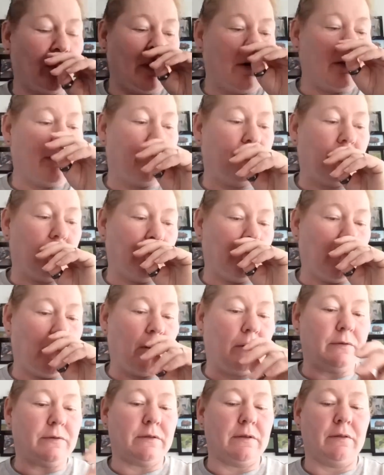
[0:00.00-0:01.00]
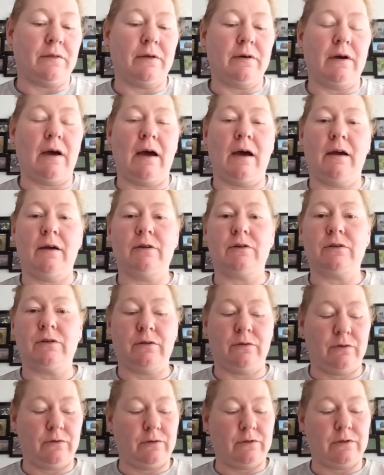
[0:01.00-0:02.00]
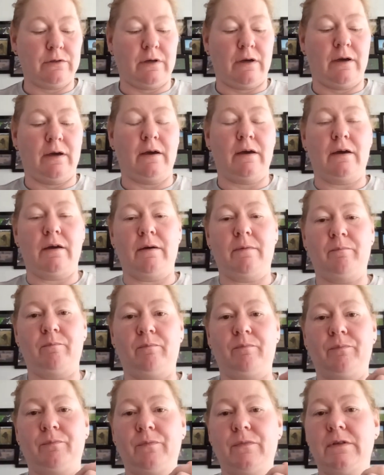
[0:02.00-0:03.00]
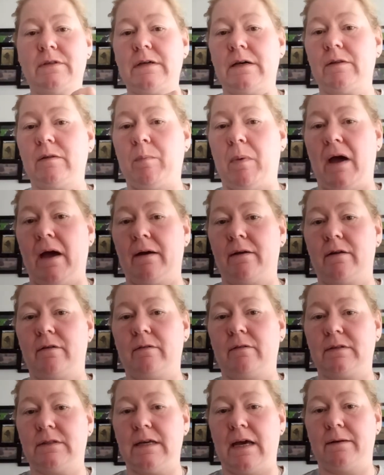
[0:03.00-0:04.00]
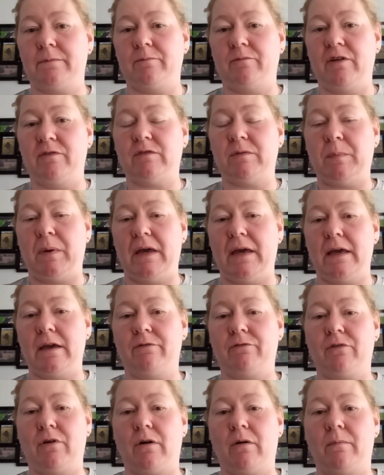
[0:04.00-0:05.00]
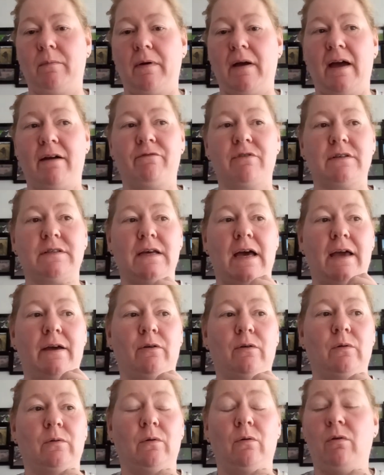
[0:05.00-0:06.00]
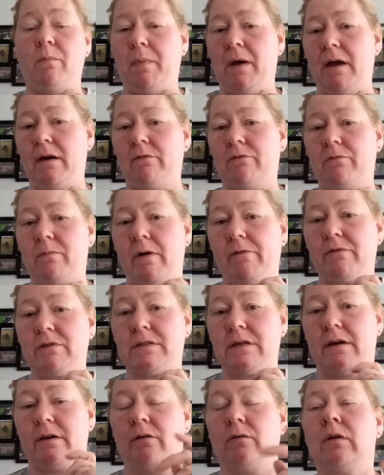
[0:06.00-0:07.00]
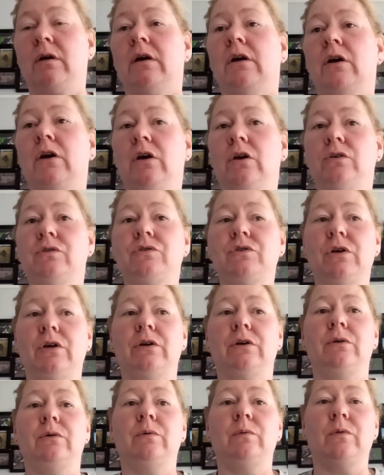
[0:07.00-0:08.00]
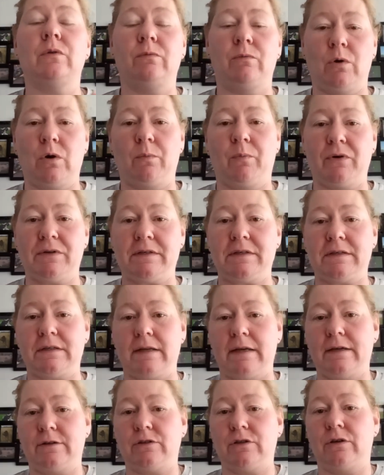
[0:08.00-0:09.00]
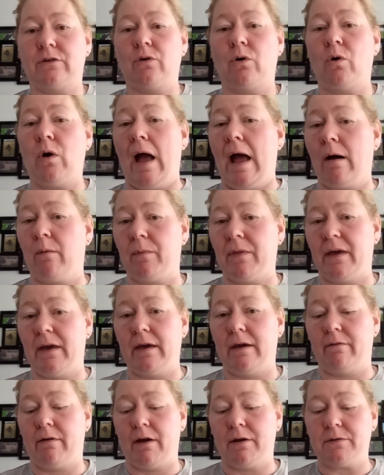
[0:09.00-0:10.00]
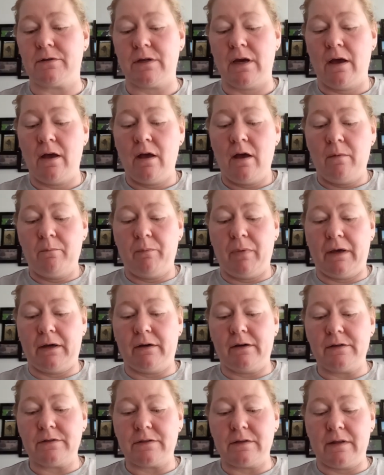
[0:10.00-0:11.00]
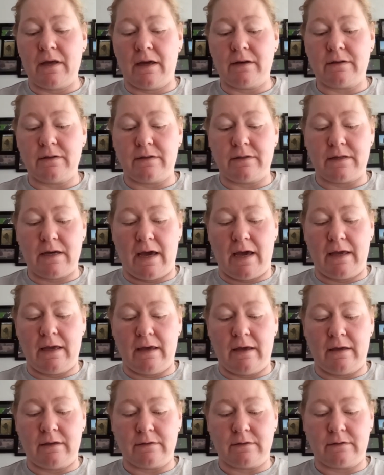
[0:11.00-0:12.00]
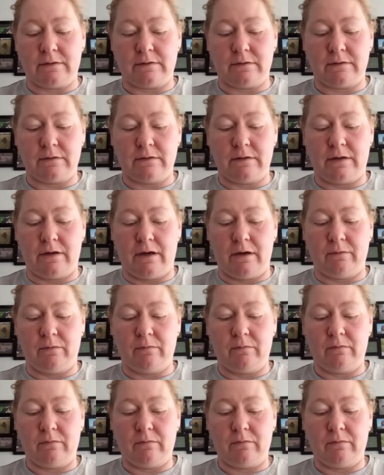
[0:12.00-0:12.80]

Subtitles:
what I thought was that I should sell the pattern and send 50p from every sale, or £1 from every sale, to the Royal British Legion, or help the heroes, because at the end of the day, it's, you know,